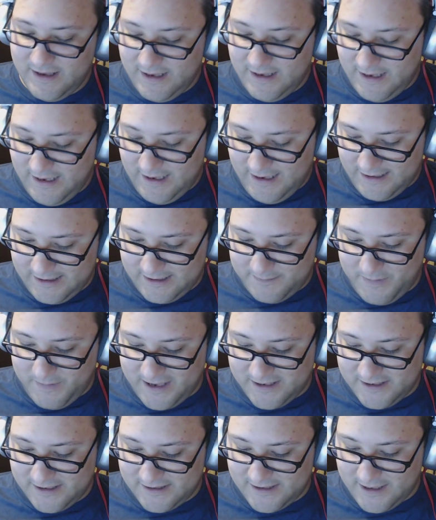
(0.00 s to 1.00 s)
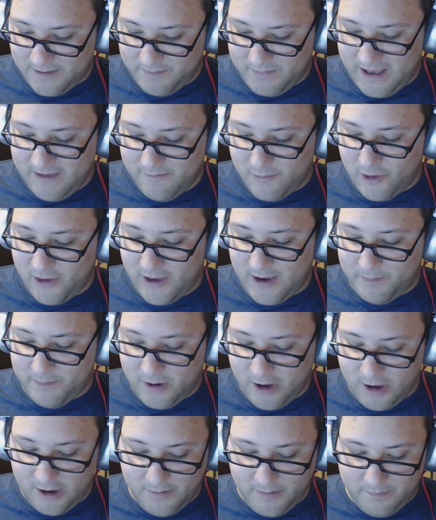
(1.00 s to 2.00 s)
and spaces them evenly
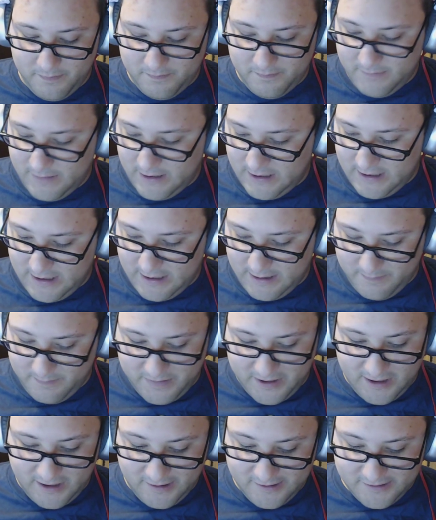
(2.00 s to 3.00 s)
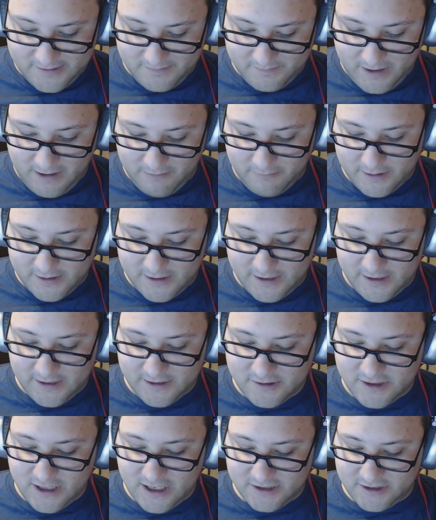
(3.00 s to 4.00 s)
apart. Because of networking
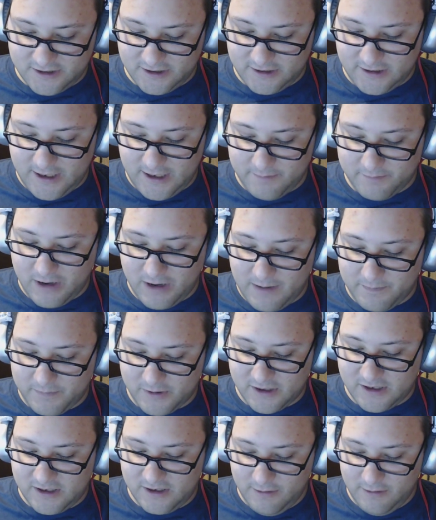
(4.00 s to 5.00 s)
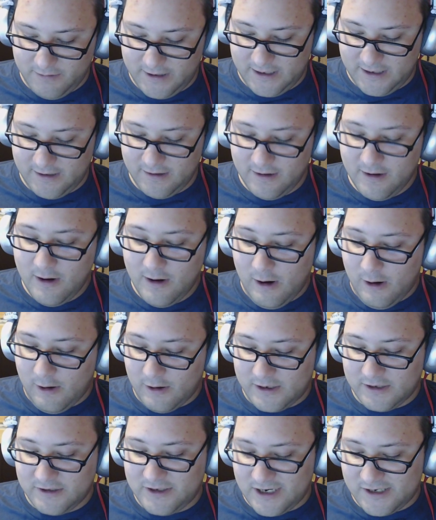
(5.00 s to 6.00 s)
congestion, improper queuing, or
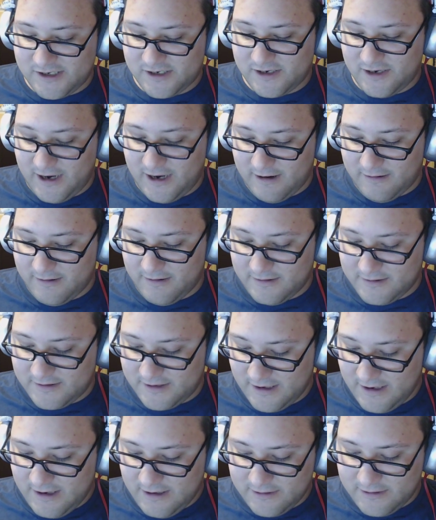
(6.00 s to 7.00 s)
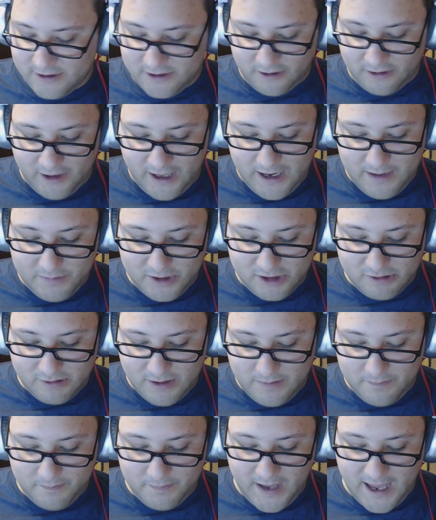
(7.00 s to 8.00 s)
congestion errors, the delay
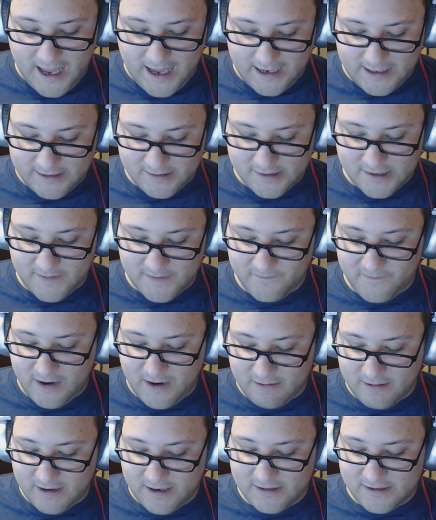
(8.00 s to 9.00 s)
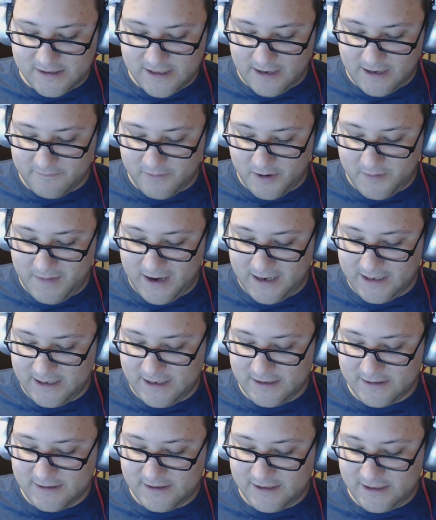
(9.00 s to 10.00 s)
between packets can vary instead of remaining
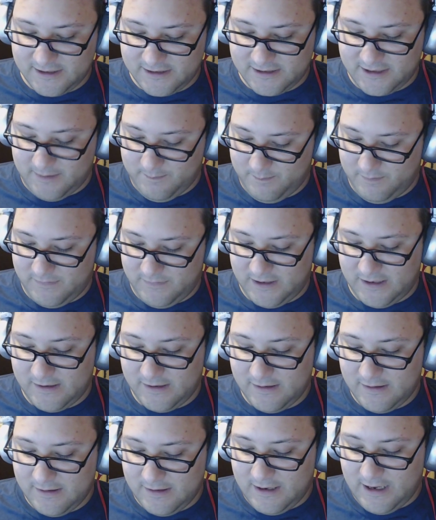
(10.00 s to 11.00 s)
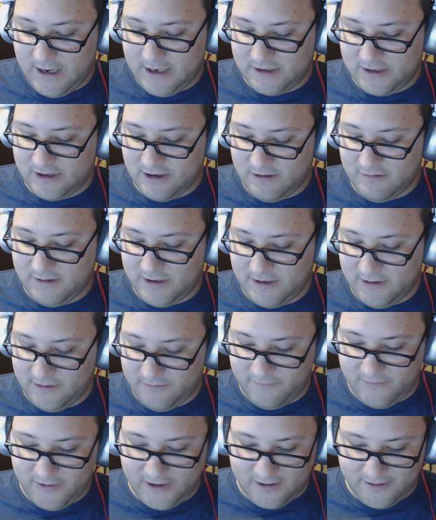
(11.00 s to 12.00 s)
consistent, as shown in the
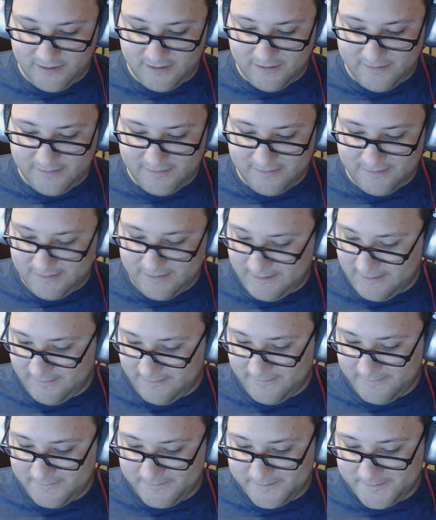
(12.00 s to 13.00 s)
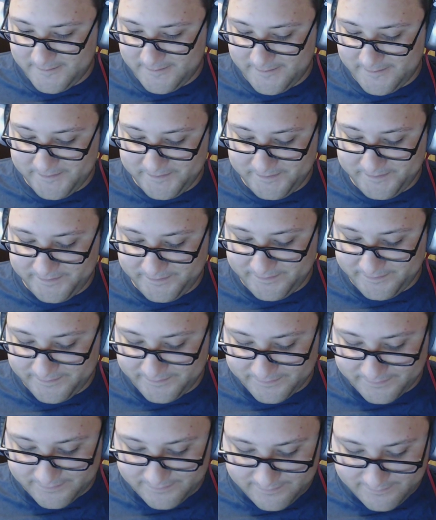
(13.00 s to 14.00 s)
figure. It does sound kind of like jitter, I
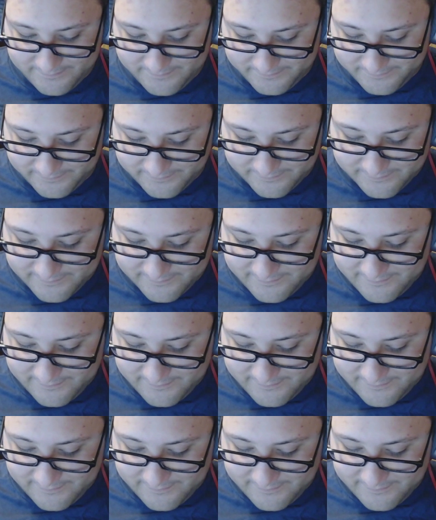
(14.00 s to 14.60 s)
suppose. I don't know.